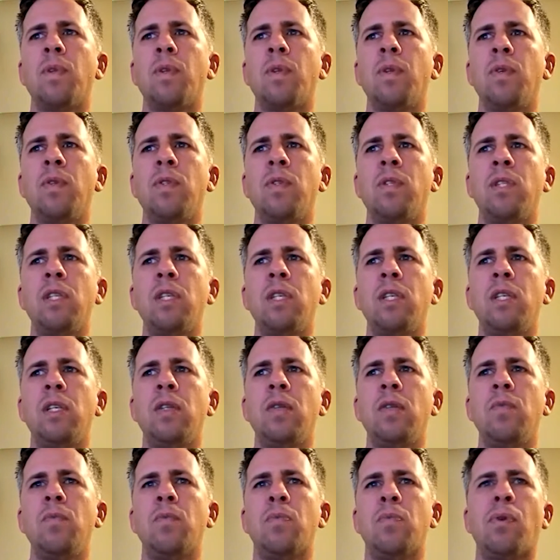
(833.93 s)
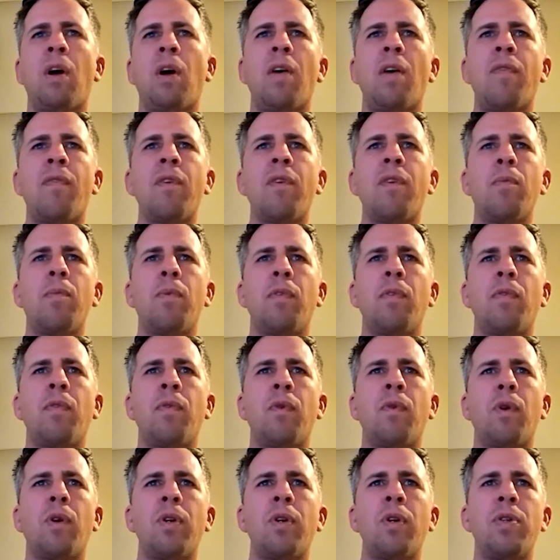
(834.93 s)
you see profit
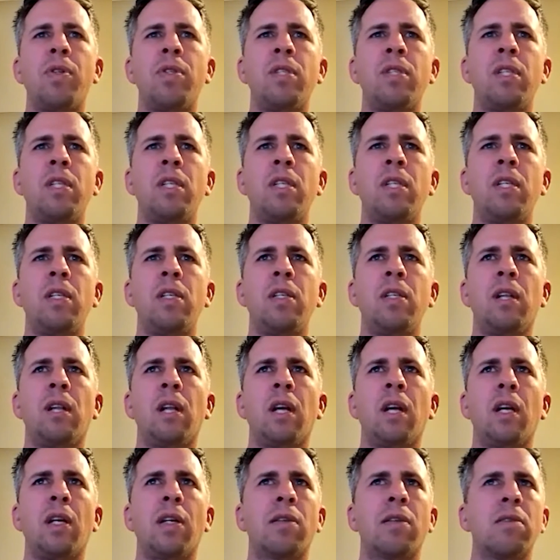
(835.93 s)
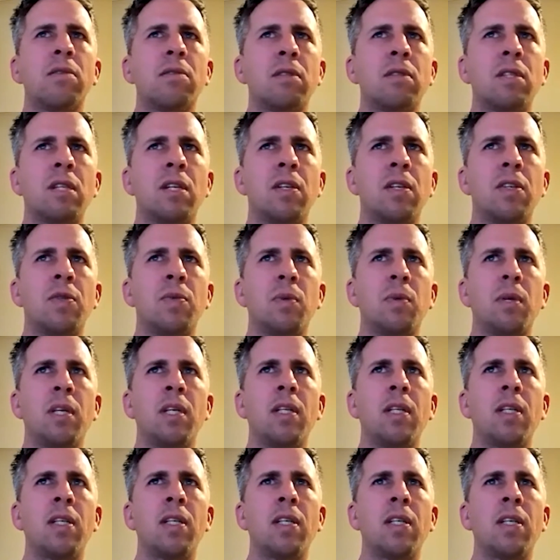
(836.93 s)
before you see like sales
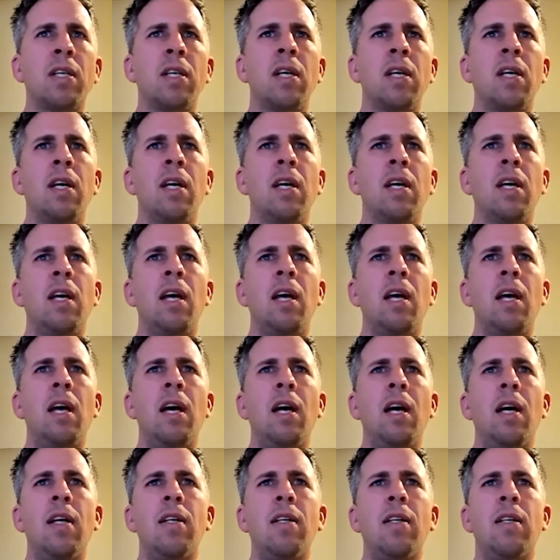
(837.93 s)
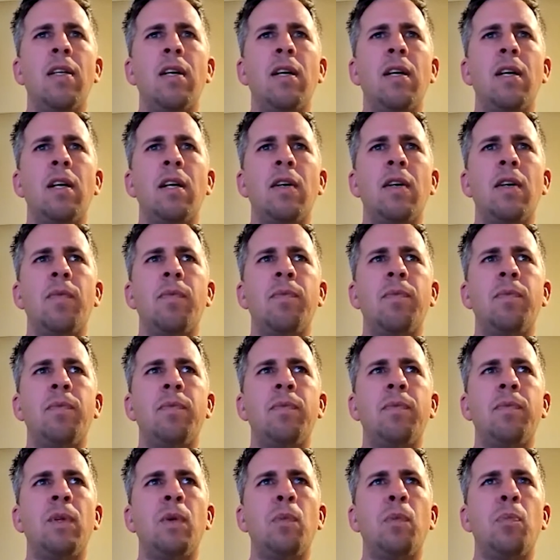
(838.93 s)
rank. And
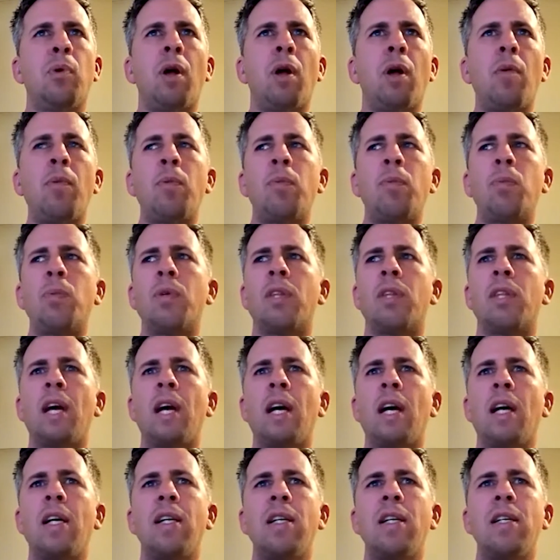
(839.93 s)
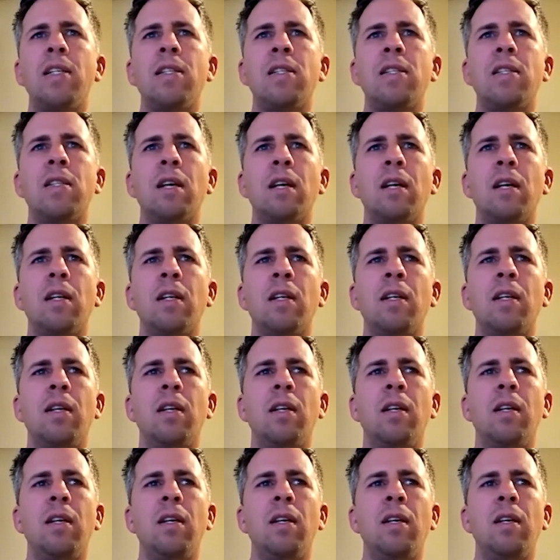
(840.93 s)
the problem with that is that
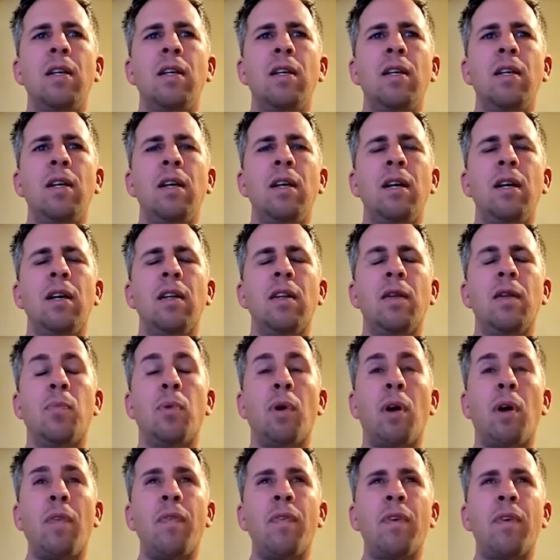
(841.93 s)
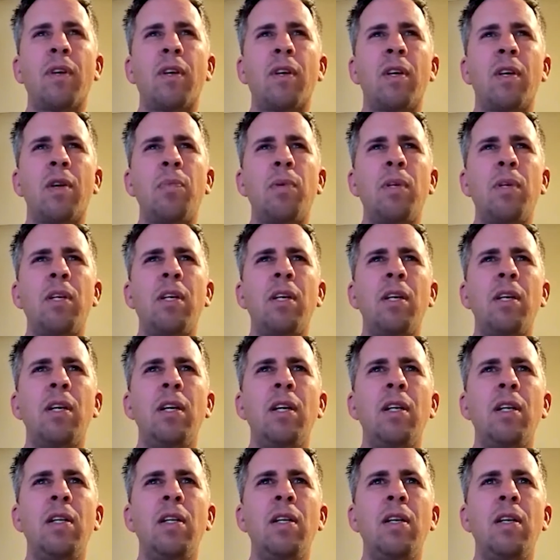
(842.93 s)
the profit could
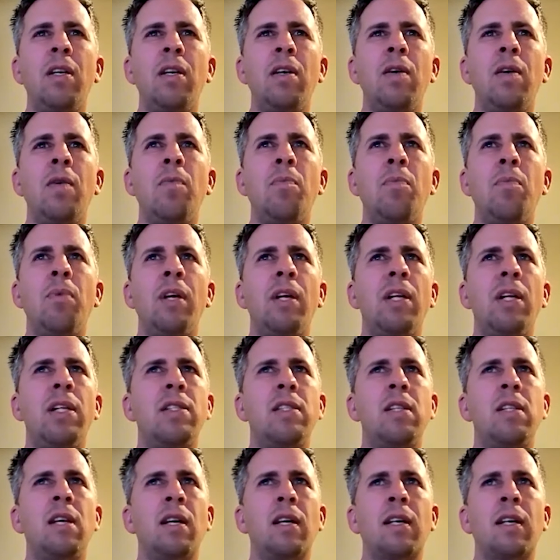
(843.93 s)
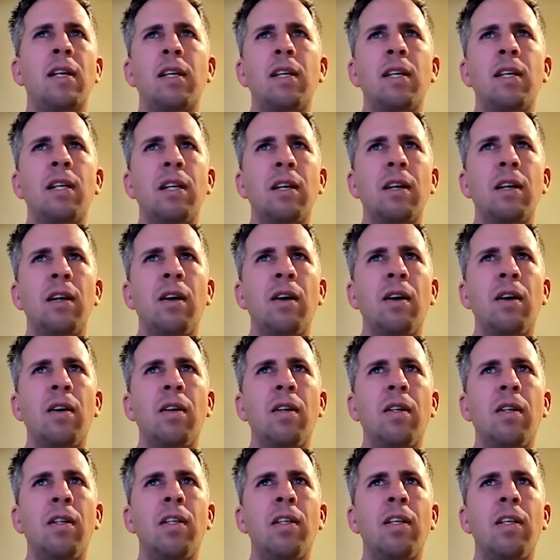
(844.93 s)
good, but it's not good at
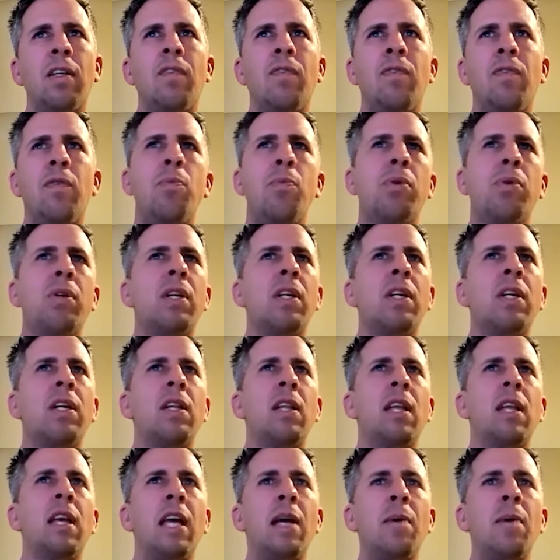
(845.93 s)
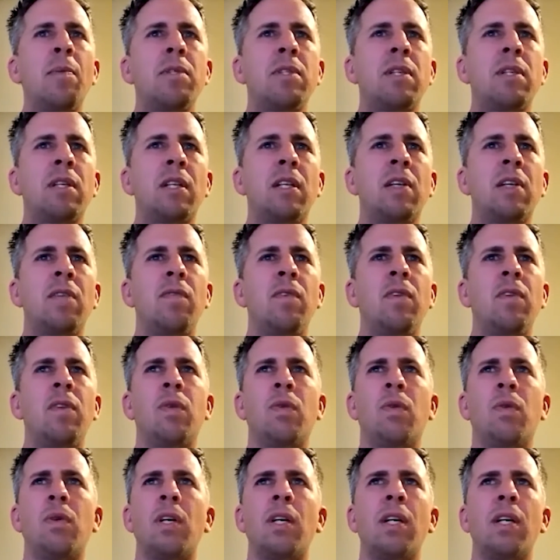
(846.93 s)
all if you put it in the Amazon
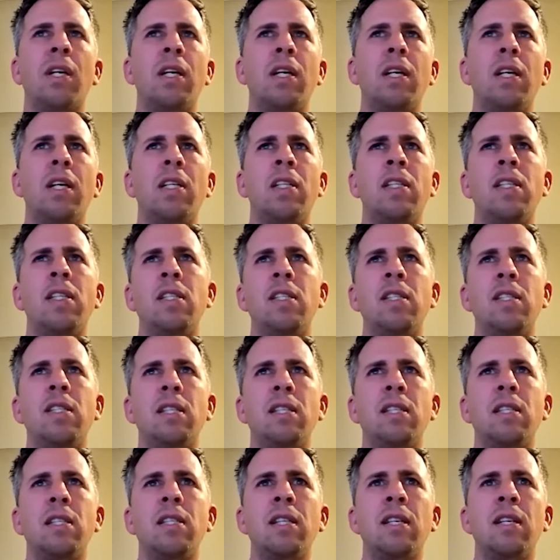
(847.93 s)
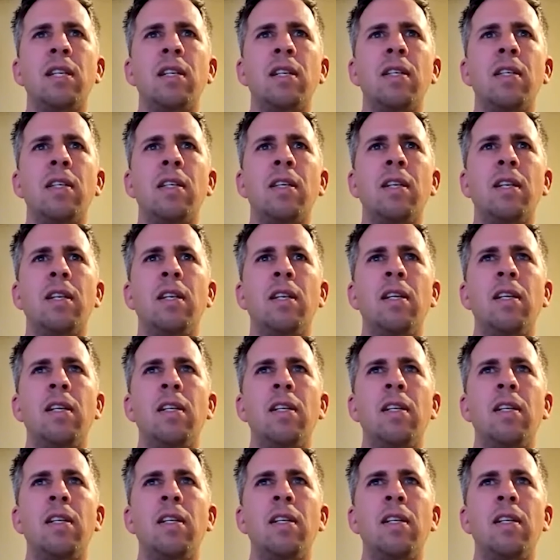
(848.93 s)
inventory and it just sits there.